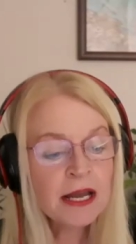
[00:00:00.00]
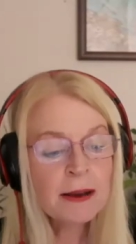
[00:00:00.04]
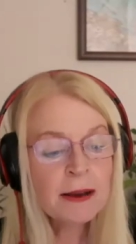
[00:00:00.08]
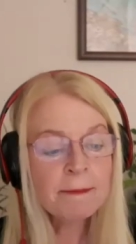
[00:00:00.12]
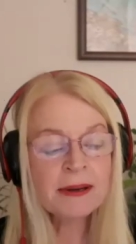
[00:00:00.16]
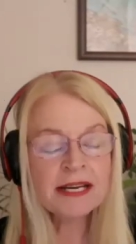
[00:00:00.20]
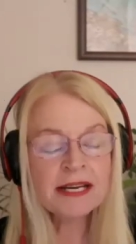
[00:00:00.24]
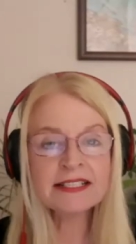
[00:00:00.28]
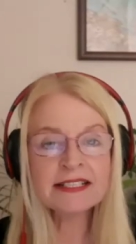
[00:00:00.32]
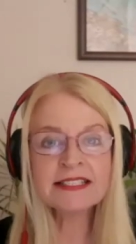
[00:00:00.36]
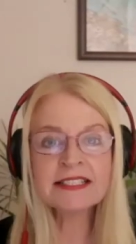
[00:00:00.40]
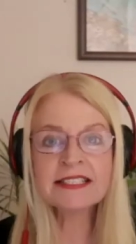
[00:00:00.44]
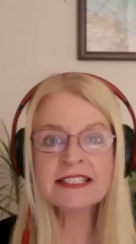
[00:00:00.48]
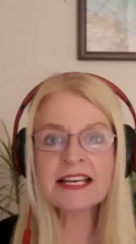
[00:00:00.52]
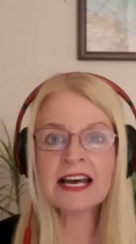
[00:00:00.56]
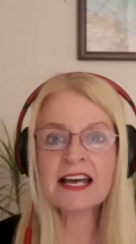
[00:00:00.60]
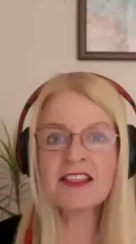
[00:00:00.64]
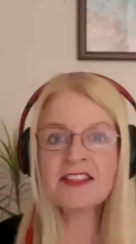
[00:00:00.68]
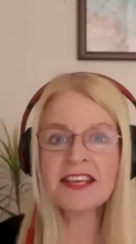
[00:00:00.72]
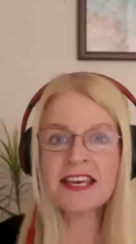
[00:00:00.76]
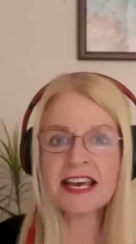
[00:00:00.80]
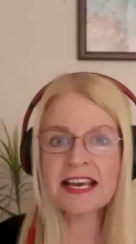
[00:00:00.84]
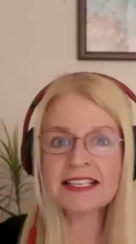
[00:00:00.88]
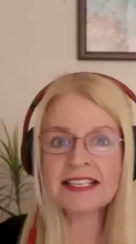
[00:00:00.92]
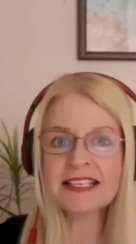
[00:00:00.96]
But
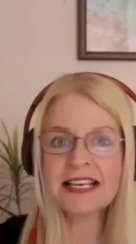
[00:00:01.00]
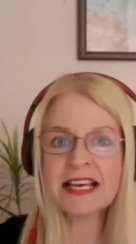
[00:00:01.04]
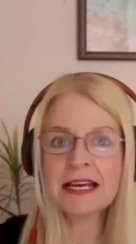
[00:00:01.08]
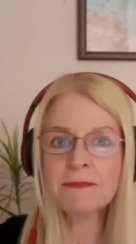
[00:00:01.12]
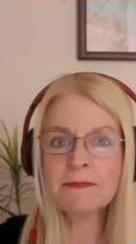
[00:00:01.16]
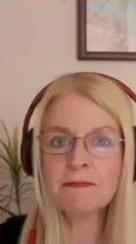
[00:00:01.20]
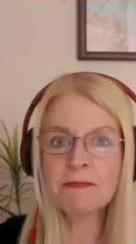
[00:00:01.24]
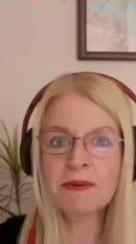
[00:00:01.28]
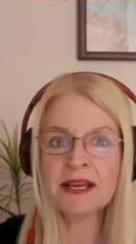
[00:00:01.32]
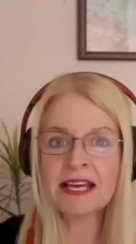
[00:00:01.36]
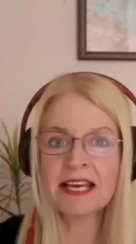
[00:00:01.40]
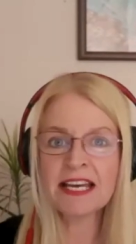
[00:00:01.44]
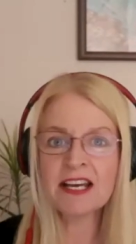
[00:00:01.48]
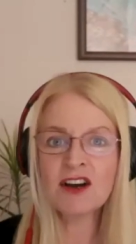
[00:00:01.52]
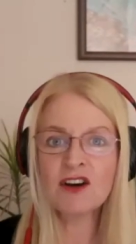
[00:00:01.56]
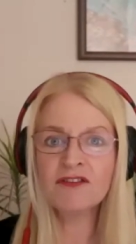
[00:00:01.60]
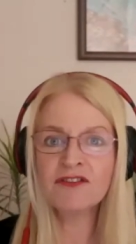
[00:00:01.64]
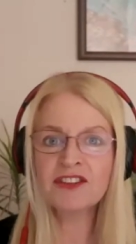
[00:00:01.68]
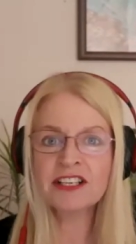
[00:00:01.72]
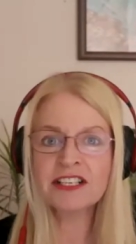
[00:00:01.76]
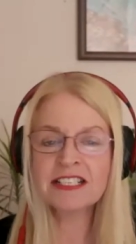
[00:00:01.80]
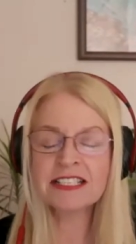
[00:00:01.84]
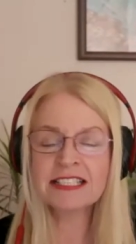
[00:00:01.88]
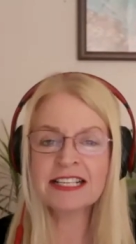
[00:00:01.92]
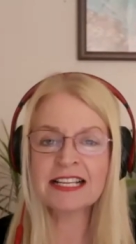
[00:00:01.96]
the SNP,
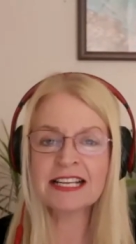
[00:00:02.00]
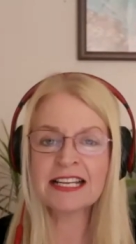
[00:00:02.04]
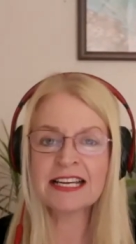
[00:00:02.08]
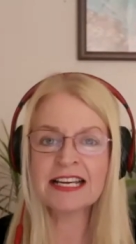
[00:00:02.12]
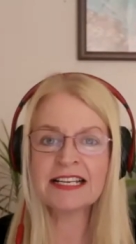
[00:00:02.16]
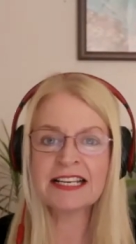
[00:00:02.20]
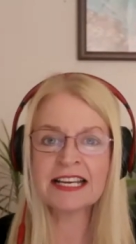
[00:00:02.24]
obviously